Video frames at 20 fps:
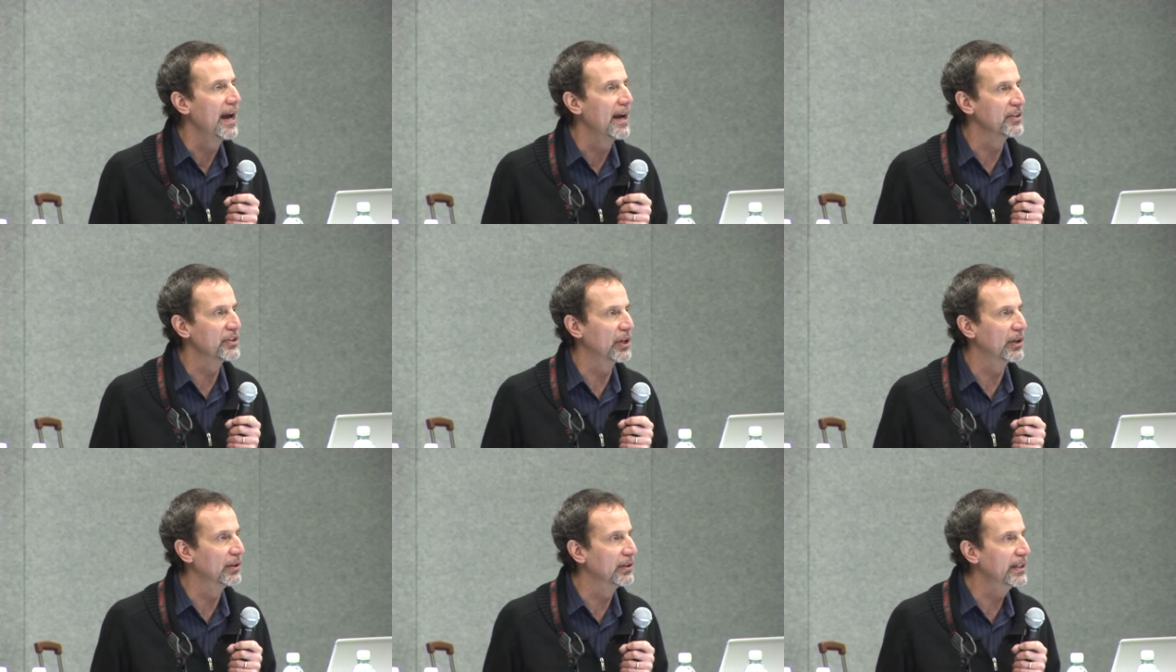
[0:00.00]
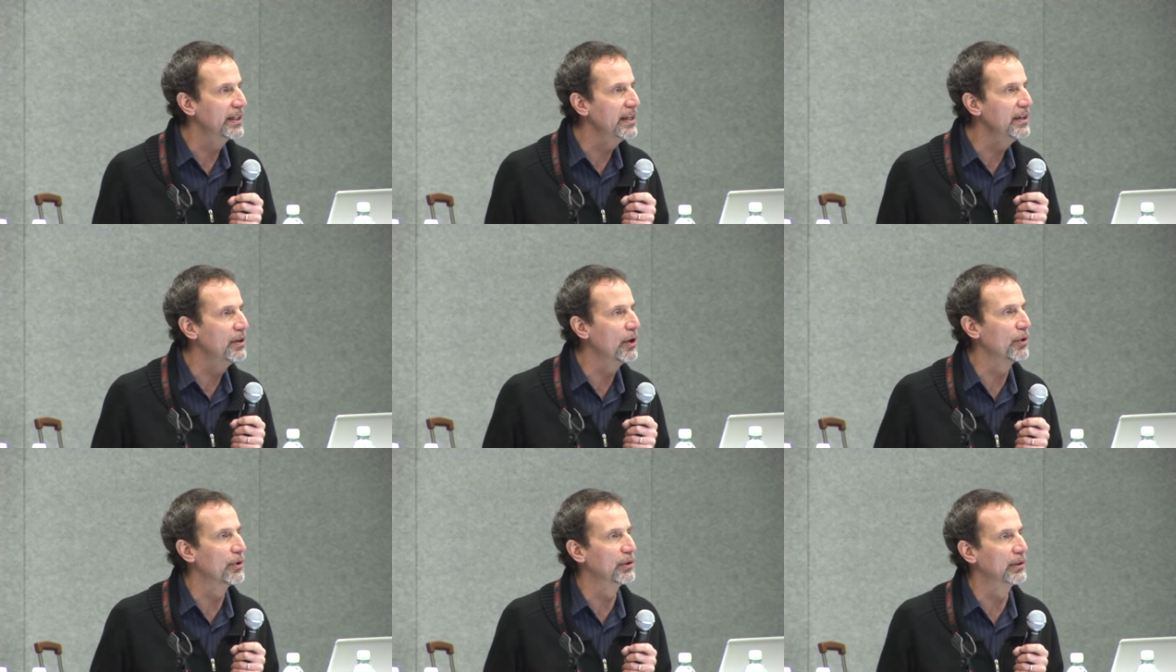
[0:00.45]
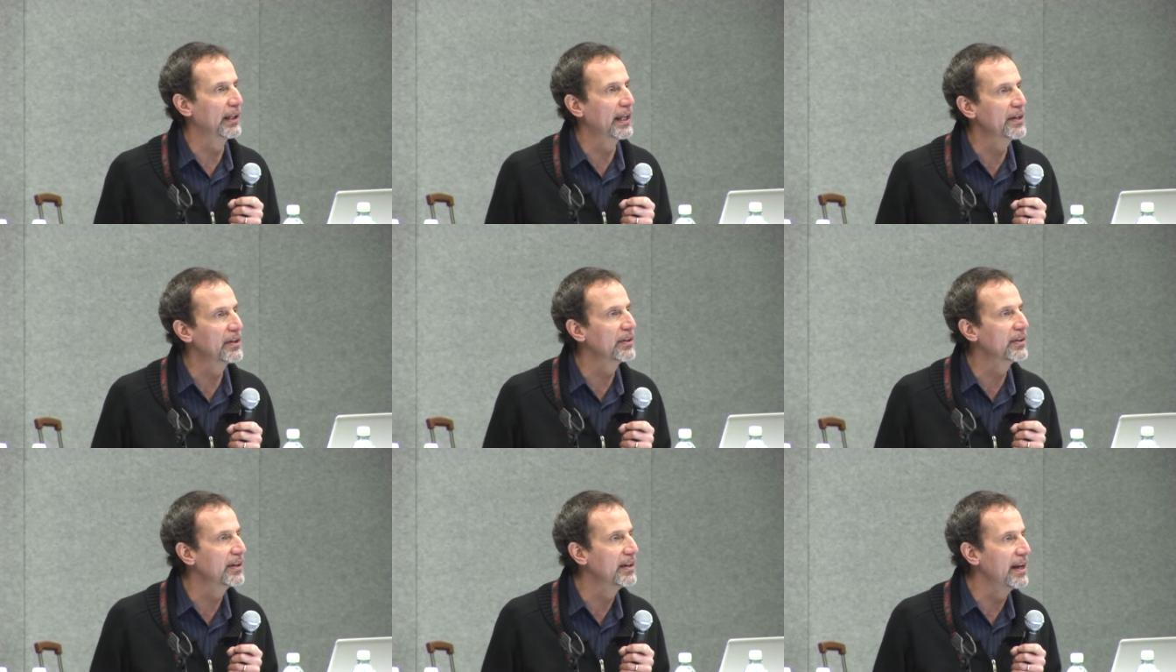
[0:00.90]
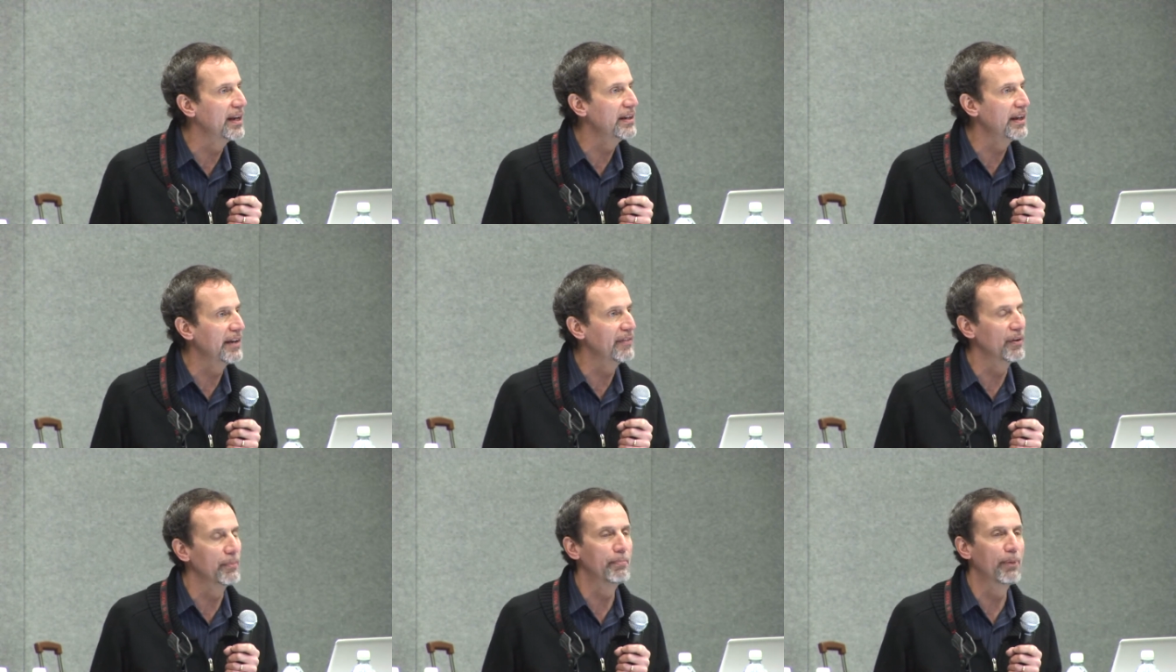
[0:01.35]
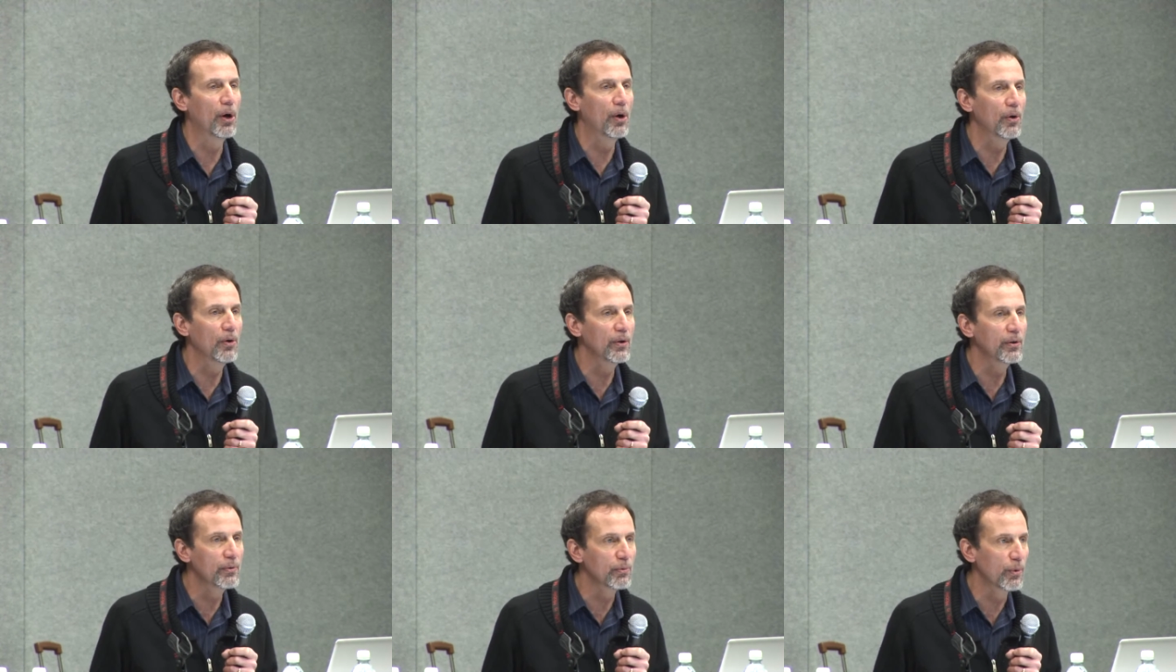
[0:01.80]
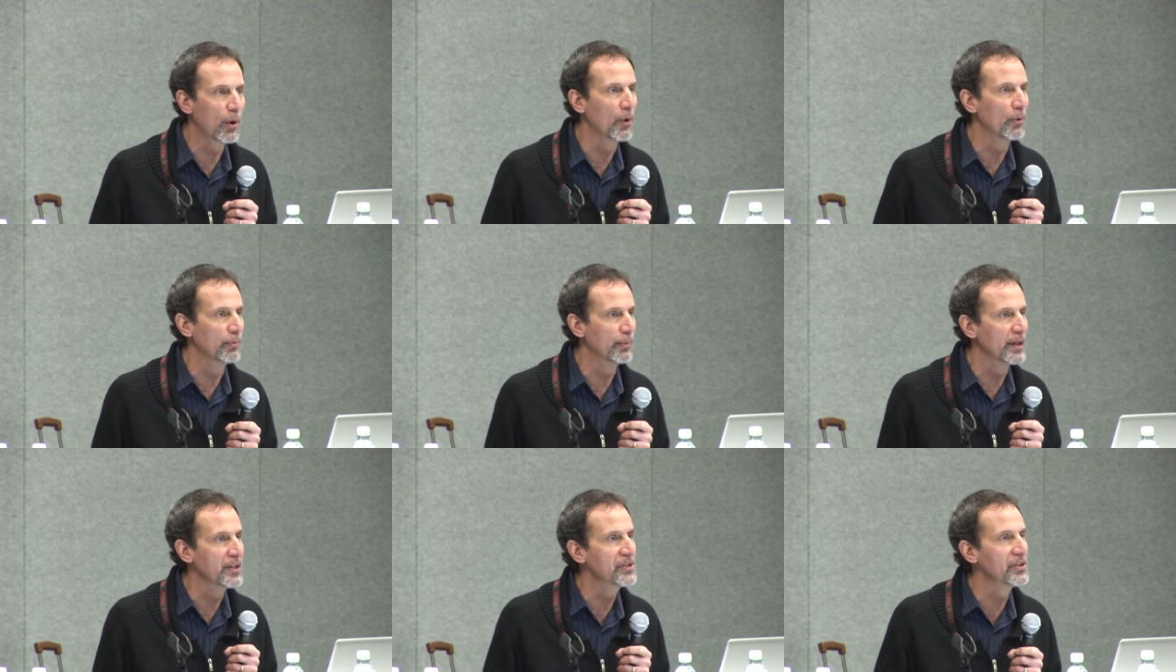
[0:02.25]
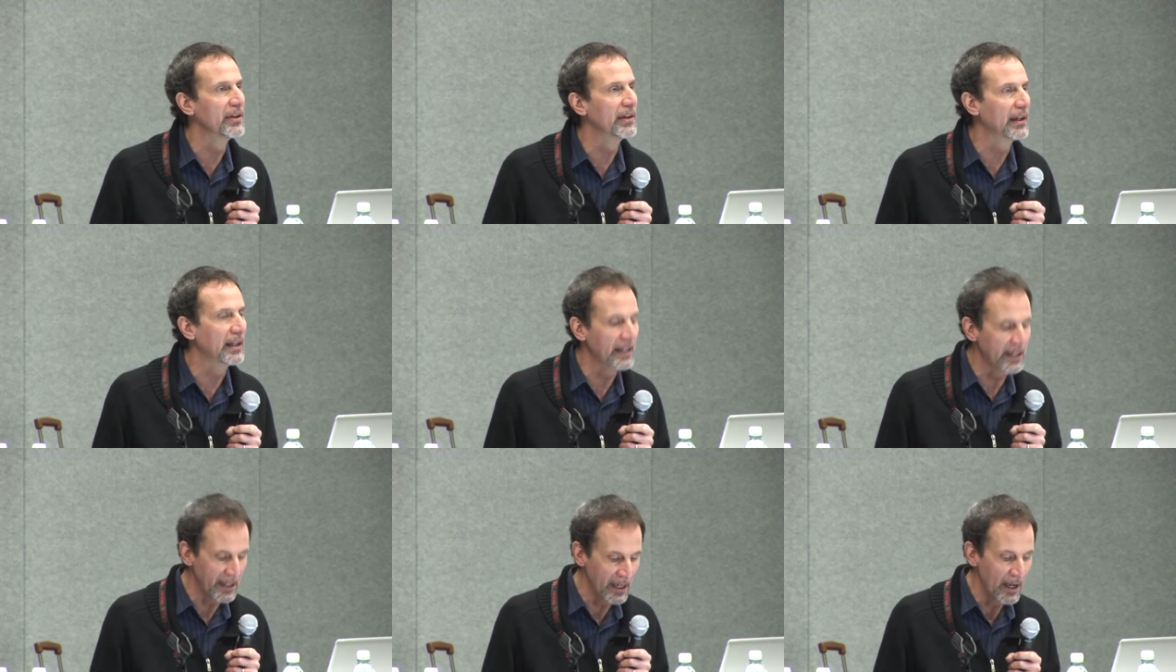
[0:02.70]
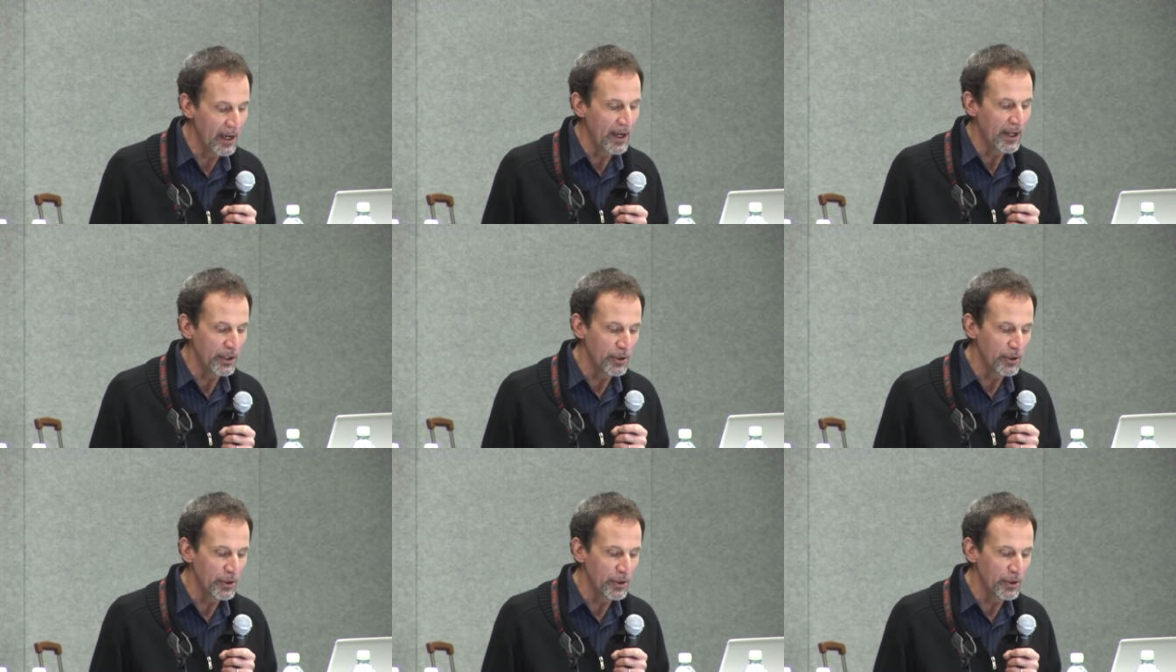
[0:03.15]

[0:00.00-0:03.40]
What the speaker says: As our keynoter later today, David Pogue, wrote recently,